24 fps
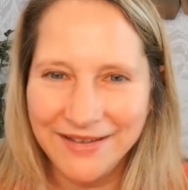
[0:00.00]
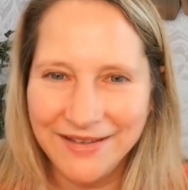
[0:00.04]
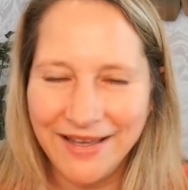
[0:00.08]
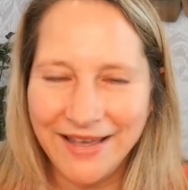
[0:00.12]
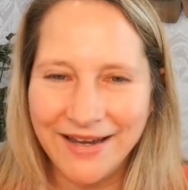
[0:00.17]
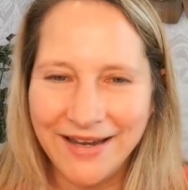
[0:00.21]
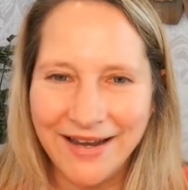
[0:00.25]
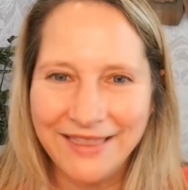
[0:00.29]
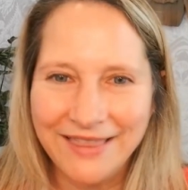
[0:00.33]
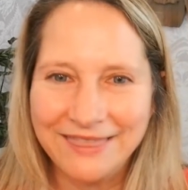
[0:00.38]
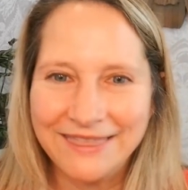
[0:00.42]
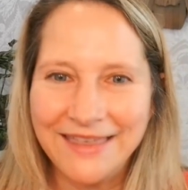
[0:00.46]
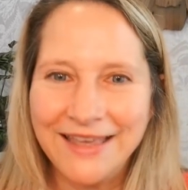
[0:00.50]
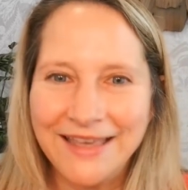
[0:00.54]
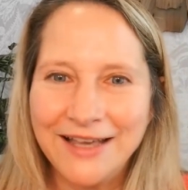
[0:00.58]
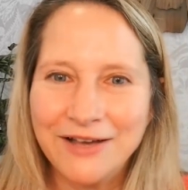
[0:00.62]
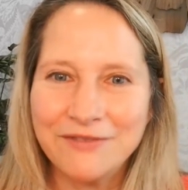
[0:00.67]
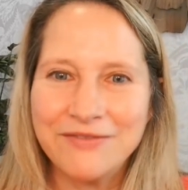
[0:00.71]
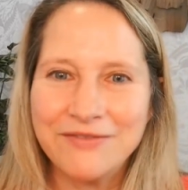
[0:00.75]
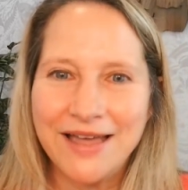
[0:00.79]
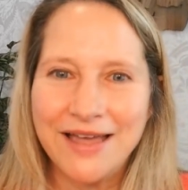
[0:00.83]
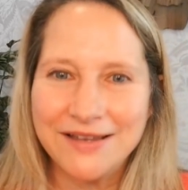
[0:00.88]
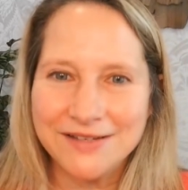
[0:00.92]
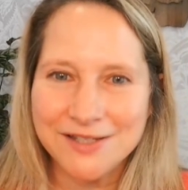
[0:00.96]
And I think
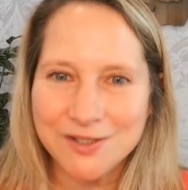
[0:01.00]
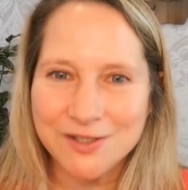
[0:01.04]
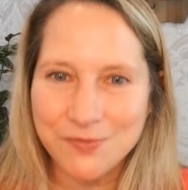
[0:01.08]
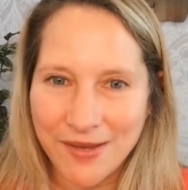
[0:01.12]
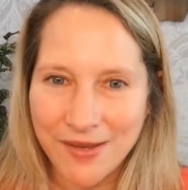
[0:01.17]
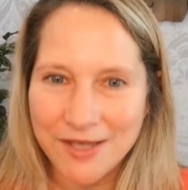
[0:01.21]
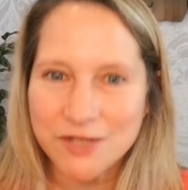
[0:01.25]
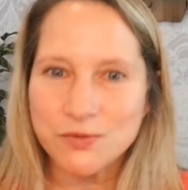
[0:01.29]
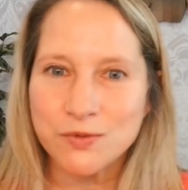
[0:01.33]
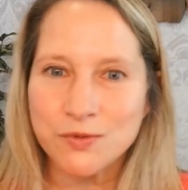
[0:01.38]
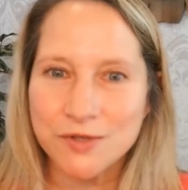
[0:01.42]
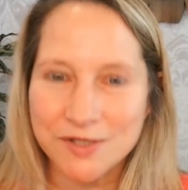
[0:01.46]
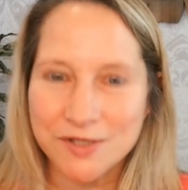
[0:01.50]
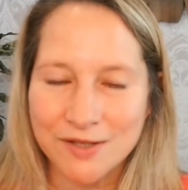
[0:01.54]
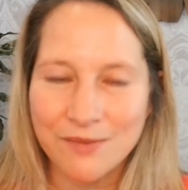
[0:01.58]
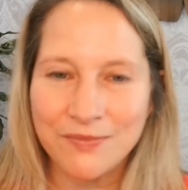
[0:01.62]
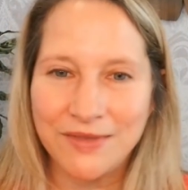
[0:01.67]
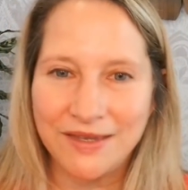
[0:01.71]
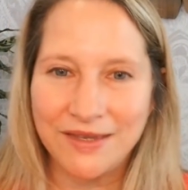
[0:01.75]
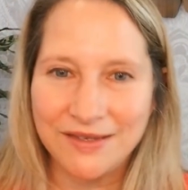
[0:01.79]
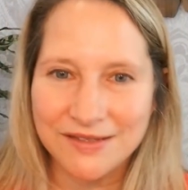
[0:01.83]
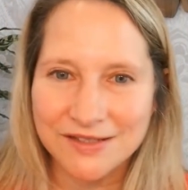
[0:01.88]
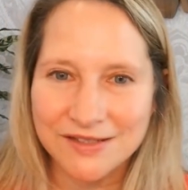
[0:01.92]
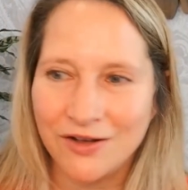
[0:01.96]
of that space where
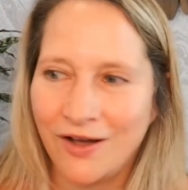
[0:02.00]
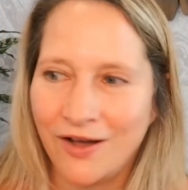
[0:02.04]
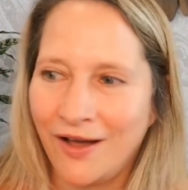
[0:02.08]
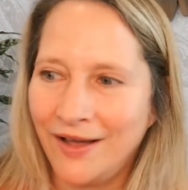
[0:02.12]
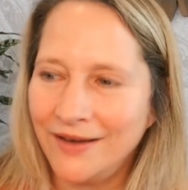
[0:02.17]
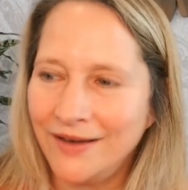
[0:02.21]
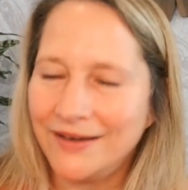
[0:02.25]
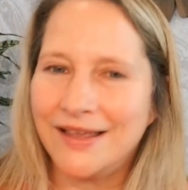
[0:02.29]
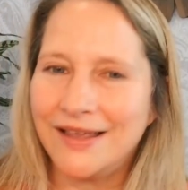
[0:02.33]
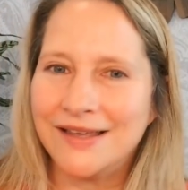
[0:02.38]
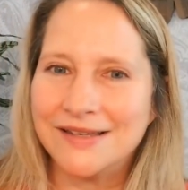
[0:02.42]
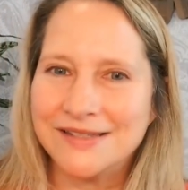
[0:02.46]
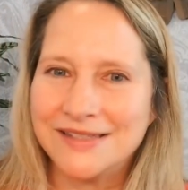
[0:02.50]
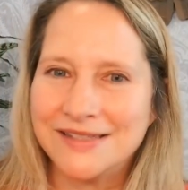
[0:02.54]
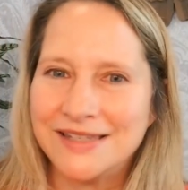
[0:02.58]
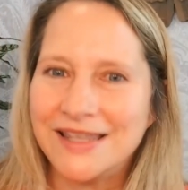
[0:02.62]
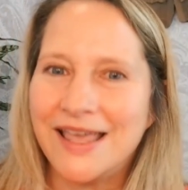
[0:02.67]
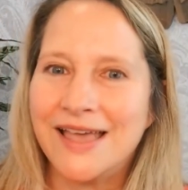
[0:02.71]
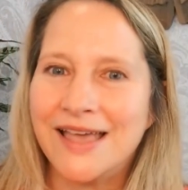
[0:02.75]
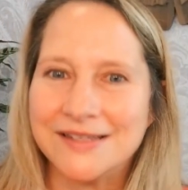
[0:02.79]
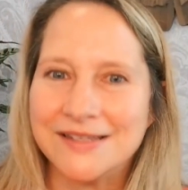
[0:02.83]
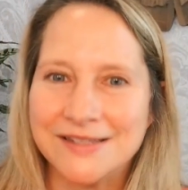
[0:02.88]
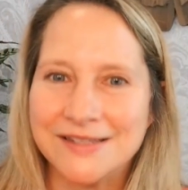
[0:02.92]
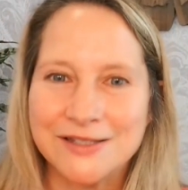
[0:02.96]
something is not as
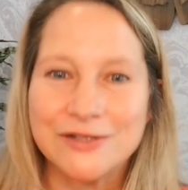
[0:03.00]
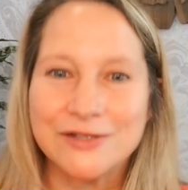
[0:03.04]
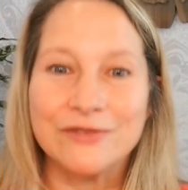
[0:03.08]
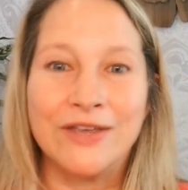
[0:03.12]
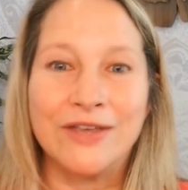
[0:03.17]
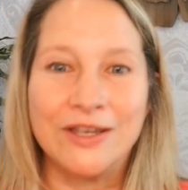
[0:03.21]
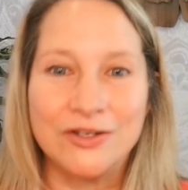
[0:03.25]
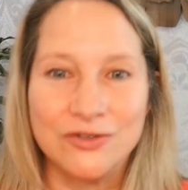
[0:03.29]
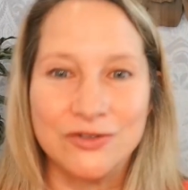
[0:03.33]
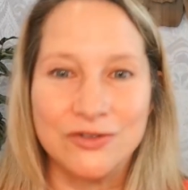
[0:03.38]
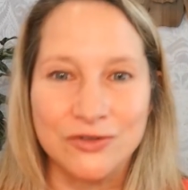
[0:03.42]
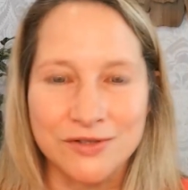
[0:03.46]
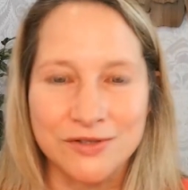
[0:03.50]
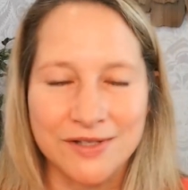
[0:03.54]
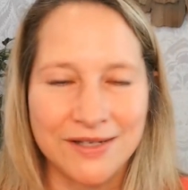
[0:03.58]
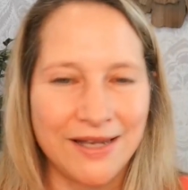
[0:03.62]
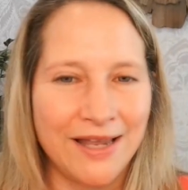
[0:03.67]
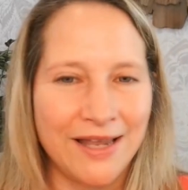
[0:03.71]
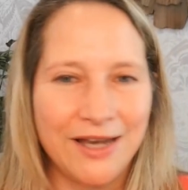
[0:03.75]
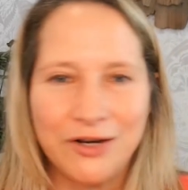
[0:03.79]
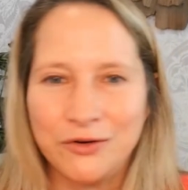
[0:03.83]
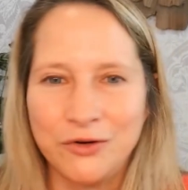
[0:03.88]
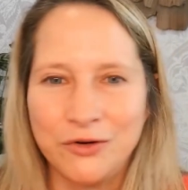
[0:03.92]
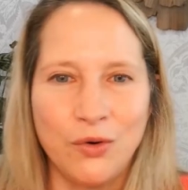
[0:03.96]
the essence of angels. And
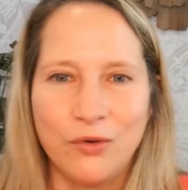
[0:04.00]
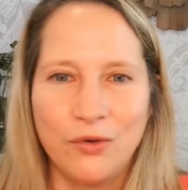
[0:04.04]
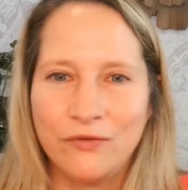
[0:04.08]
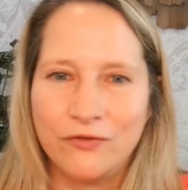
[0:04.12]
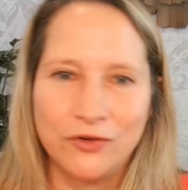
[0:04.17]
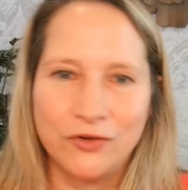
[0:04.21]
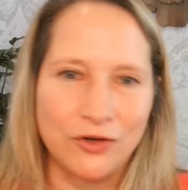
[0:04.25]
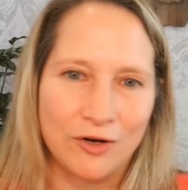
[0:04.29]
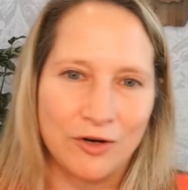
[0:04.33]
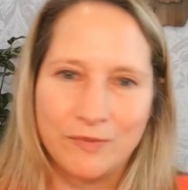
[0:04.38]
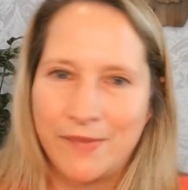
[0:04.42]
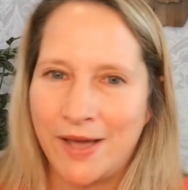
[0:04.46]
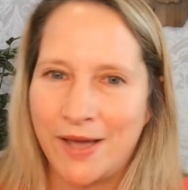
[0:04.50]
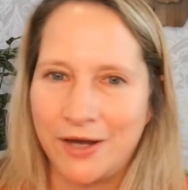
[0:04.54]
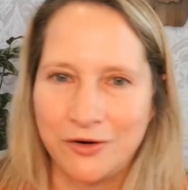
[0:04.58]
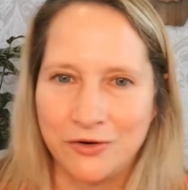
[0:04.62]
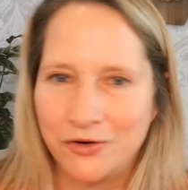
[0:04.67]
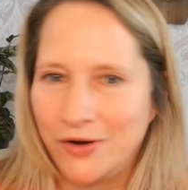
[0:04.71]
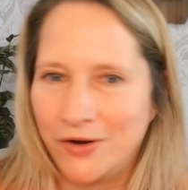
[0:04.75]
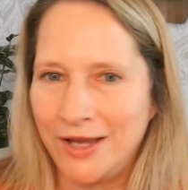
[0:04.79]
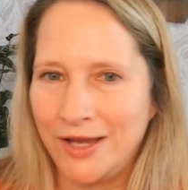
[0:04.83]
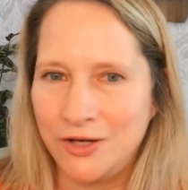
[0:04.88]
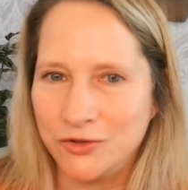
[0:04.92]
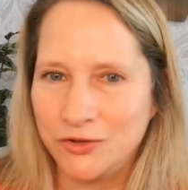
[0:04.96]
I don't know if dark matter
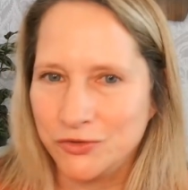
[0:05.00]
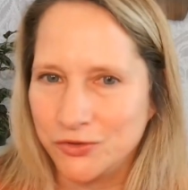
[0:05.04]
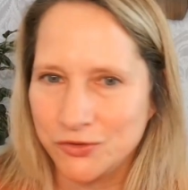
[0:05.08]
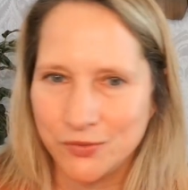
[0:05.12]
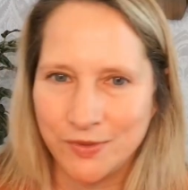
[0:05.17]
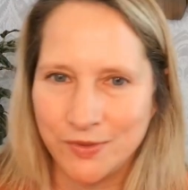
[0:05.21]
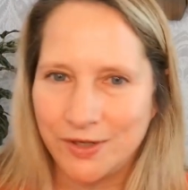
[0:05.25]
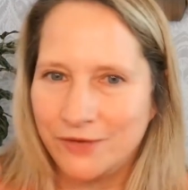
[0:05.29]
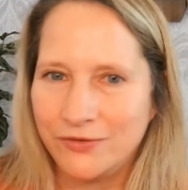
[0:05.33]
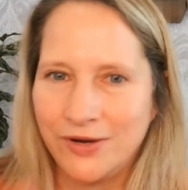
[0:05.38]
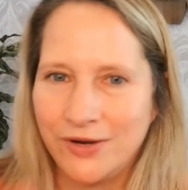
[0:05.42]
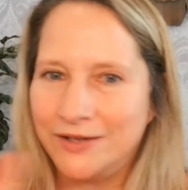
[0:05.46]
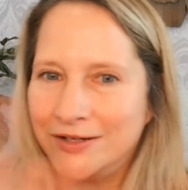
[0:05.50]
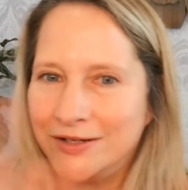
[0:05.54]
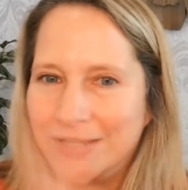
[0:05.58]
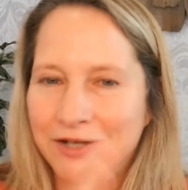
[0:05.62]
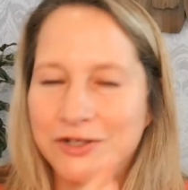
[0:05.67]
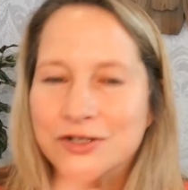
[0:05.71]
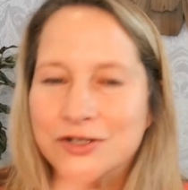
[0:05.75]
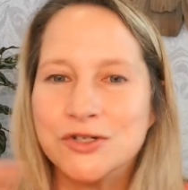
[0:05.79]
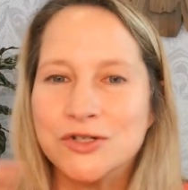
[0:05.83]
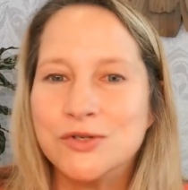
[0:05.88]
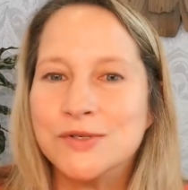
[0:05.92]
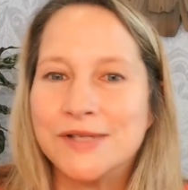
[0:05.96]
or angels, whatever. I
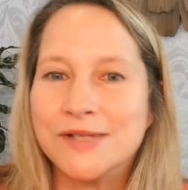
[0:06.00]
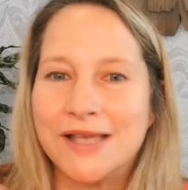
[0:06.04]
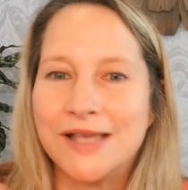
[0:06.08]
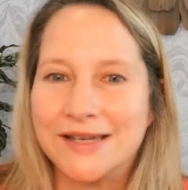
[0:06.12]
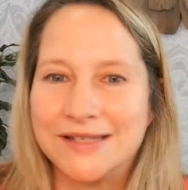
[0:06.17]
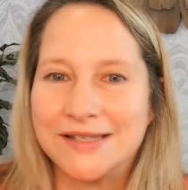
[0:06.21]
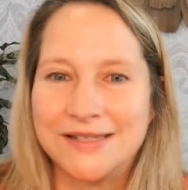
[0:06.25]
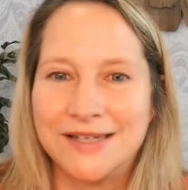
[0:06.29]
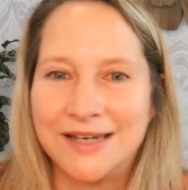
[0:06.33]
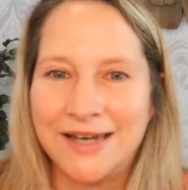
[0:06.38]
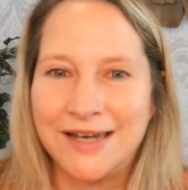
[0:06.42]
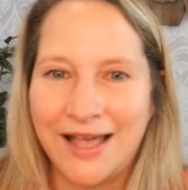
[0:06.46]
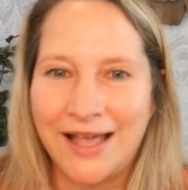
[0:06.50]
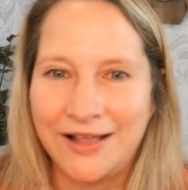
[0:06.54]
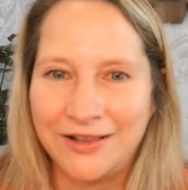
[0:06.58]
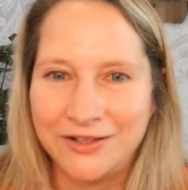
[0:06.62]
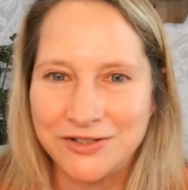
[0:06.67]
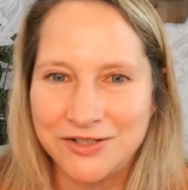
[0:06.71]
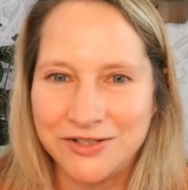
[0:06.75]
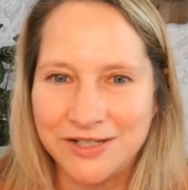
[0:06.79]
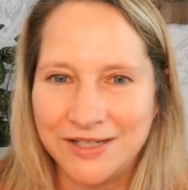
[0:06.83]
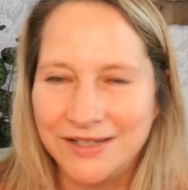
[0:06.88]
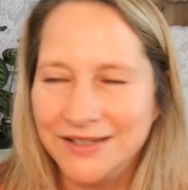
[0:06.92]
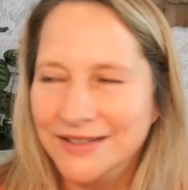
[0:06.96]
just use that as an
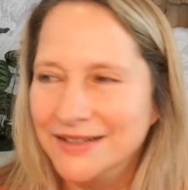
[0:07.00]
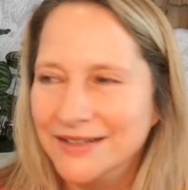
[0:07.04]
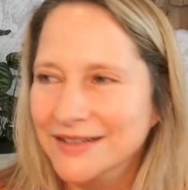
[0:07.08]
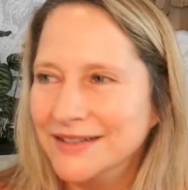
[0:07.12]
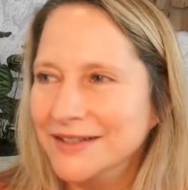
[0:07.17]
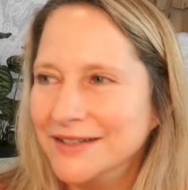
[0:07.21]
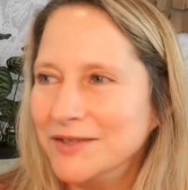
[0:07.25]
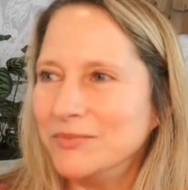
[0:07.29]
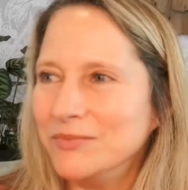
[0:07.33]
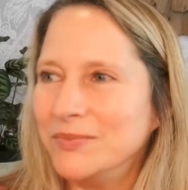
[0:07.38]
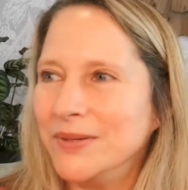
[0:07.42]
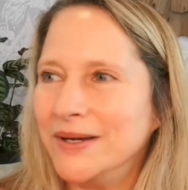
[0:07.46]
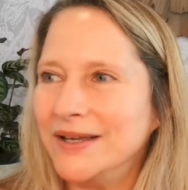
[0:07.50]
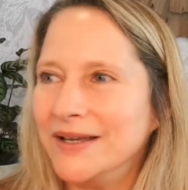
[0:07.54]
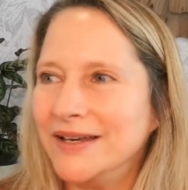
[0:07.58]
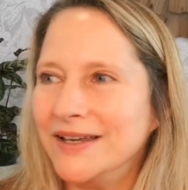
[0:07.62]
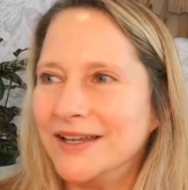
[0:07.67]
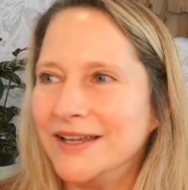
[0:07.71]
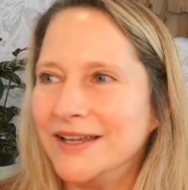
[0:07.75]
analogy. But